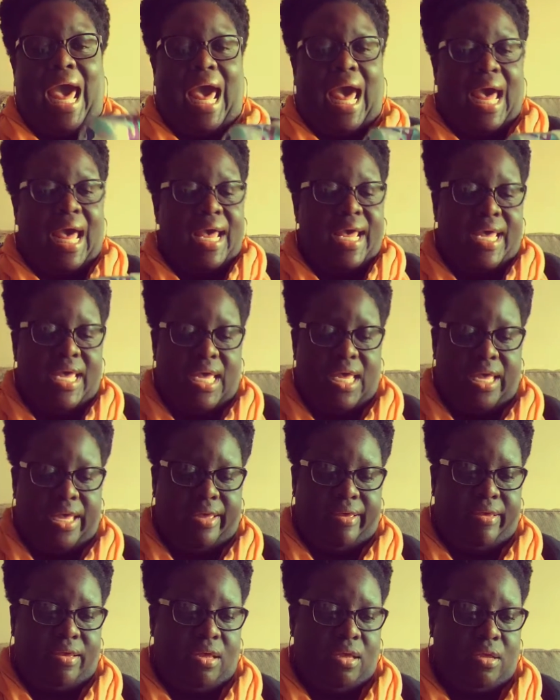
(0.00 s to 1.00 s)

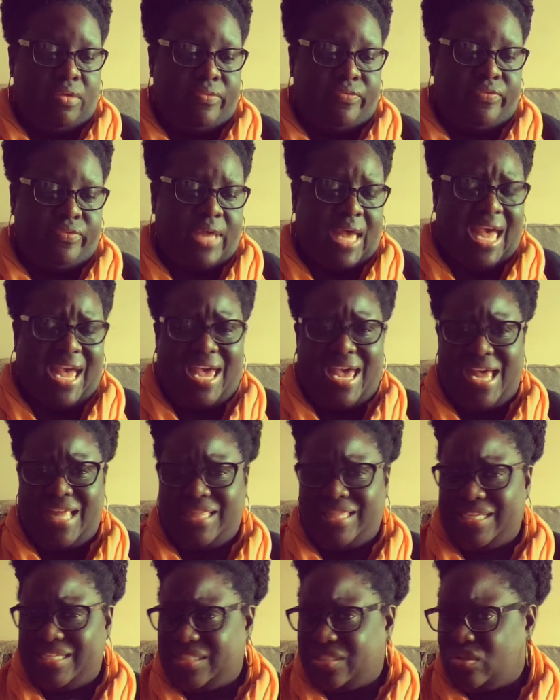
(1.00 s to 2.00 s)
I
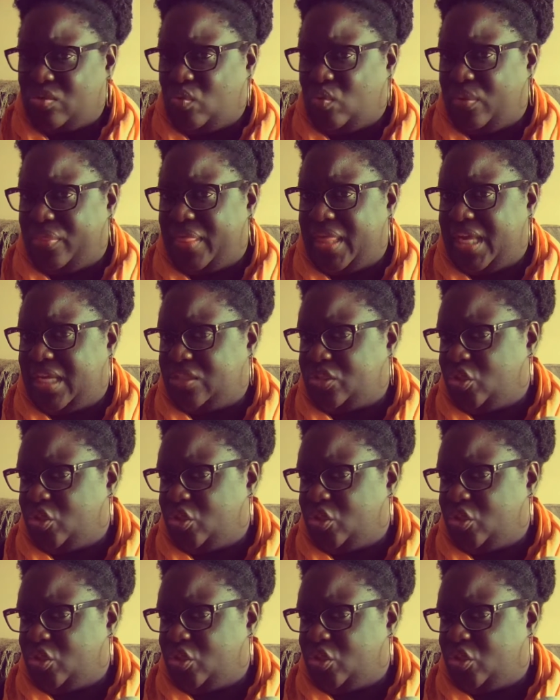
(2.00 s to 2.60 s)
got this on the